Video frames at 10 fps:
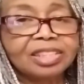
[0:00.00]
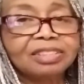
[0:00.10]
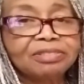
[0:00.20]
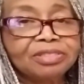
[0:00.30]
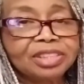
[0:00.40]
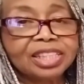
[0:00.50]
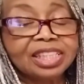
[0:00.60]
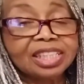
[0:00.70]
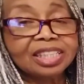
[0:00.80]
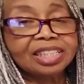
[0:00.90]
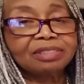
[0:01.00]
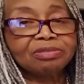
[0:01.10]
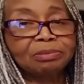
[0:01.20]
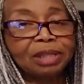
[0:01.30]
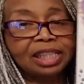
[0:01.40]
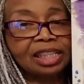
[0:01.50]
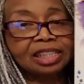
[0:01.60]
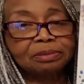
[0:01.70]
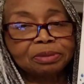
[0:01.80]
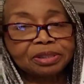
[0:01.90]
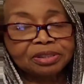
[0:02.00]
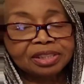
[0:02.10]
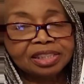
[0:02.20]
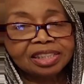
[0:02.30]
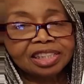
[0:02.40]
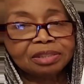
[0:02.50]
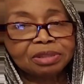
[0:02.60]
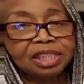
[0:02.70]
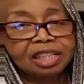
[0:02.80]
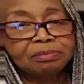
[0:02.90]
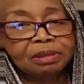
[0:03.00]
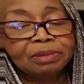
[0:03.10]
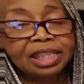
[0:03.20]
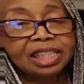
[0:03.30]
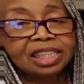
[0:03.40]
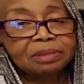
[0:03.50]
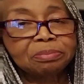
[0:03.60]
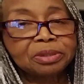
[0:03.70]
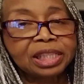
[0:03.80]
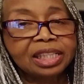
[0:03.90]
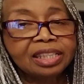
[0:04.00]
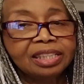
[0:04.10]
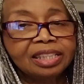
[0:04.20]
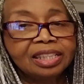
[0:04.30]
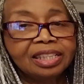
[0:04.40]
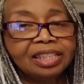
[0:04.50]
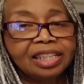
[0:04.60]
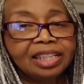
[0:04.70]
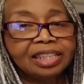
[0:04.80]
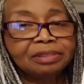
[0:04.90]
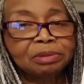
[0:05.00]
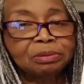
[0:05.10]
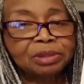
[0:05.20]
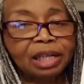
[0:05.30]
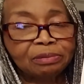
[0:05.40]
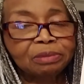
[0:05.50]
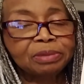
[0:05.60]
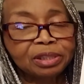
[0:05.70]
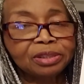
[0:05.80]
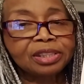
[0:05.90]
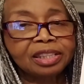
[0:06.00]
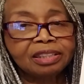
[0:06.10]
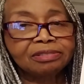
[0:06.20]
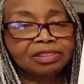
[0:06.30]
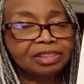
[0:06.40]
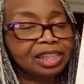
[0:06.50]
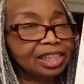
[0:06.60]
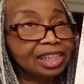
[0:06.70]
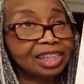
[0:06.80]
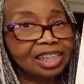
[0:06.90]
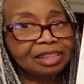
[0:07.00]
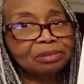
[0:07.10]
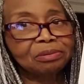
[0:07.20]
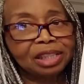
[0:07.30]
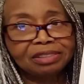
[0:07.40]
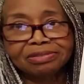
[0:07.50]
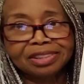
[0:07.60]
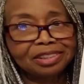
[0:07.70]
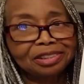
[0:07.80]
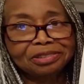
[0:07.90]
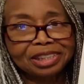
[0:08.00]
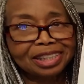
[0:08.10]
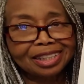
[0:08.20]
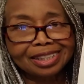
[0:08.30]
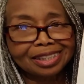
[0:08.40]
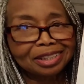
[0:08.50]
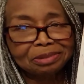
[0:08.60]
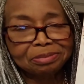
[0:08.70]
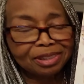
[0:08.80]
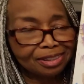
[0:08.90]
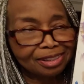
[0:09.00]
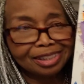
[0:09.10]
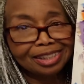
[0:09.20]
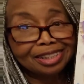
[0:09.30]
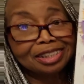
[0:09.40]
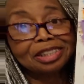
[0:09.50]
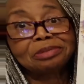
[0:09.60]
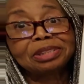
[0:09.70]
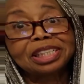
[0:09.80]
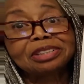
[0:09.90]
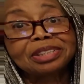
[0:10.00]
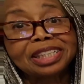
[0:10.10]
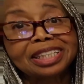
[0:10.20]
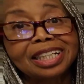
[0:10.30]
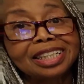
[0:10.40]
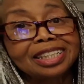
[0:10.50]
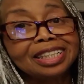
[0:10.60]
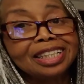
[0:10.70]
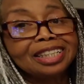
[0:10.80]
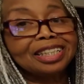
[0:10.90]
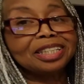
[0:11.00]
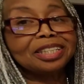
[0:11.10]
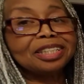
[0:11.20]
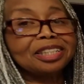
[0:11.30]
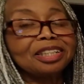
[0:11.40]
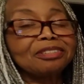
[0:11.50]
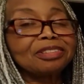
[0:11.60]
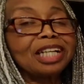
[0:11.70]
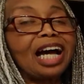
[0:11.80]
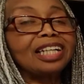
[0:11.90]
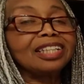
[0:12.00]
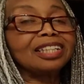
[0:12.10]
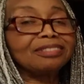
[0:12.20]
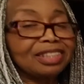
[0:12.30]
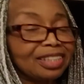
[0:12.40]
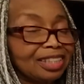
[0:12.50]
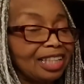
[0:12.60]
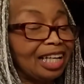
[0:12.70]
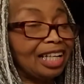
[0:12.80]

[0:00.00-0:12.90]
for my next book. This was done by my niece Brina, and that will be on the cover, and I can't wait for you to get this book. It's going to be so exciting. This is the cover. I love it. I